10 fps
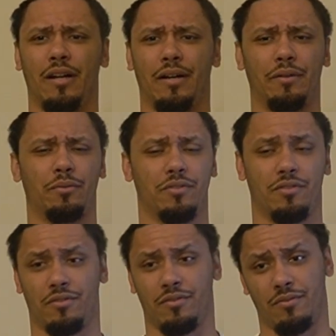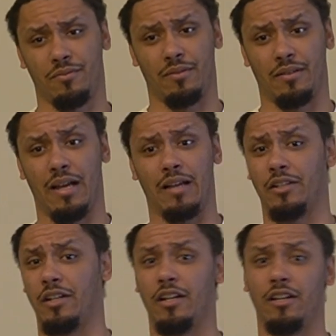it was not
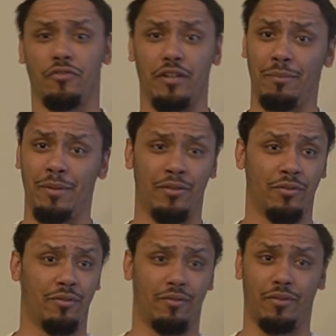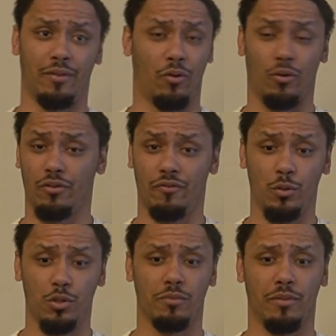looking good for them either or their
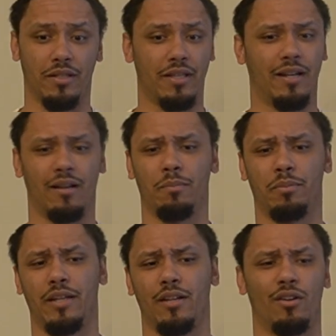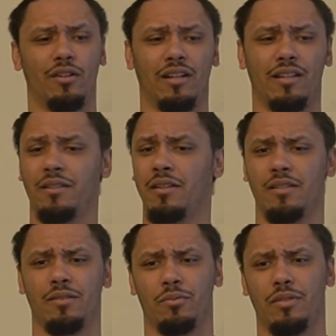future. But he ended up playing on, and he
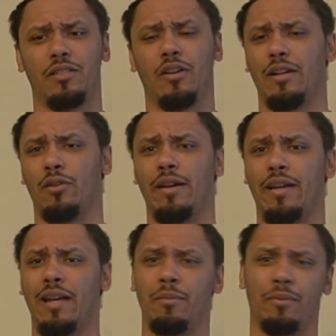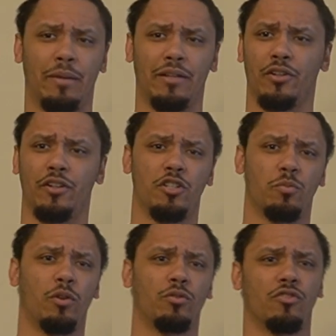still had a great game with about 30
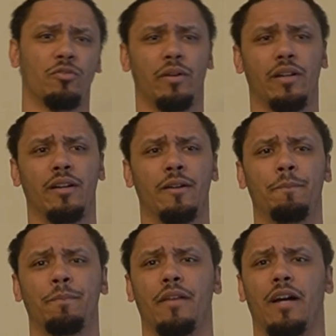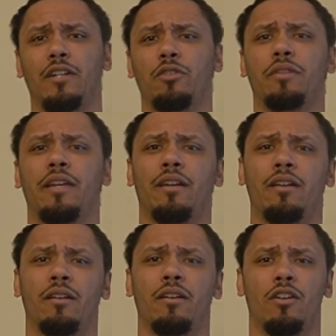disposals. But I do think
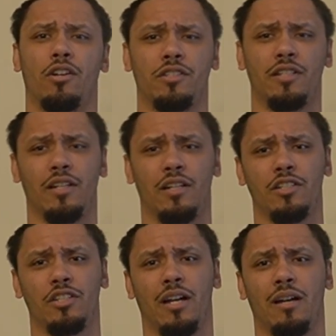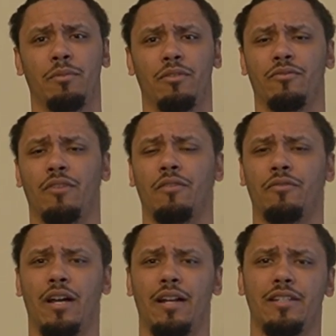Carlton did a good job of
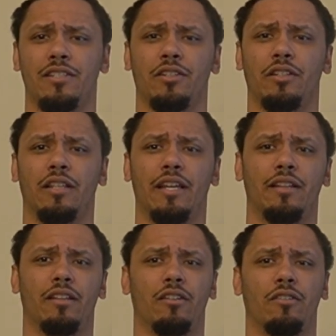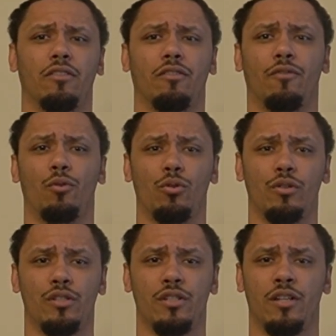not necessarily letting the
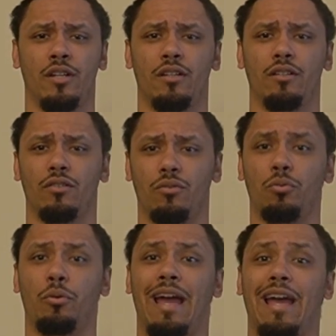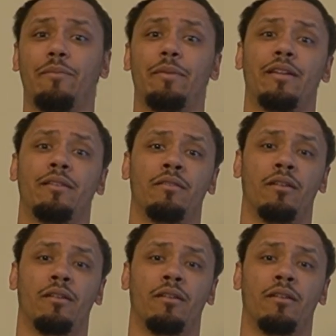forwards who had been